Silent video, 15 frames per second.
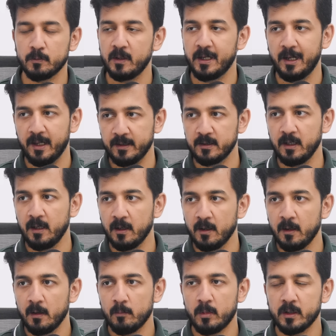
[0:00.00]
very lengthy.
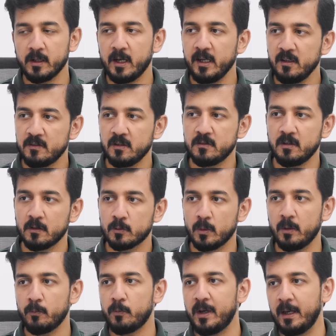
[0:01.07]
But IEC
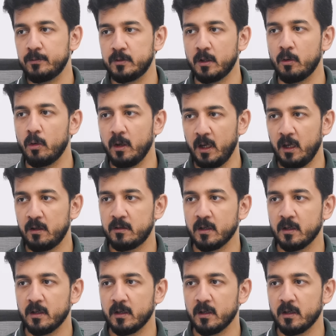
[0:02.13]
61508